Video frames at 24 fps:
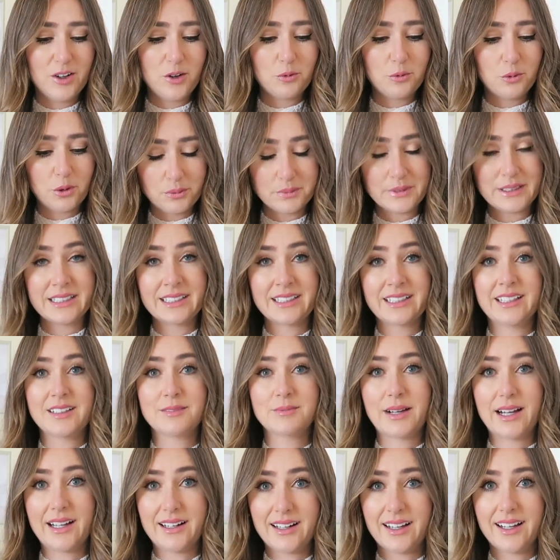woman in
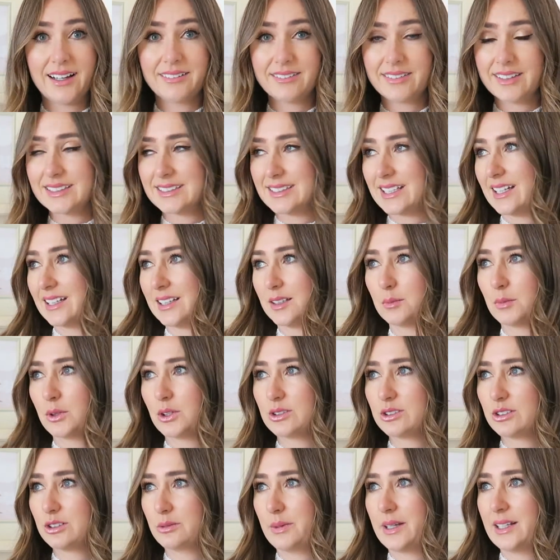my life that's had the
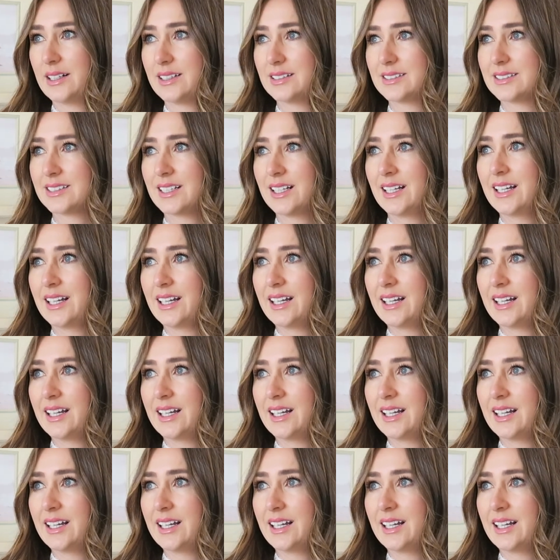most tremendous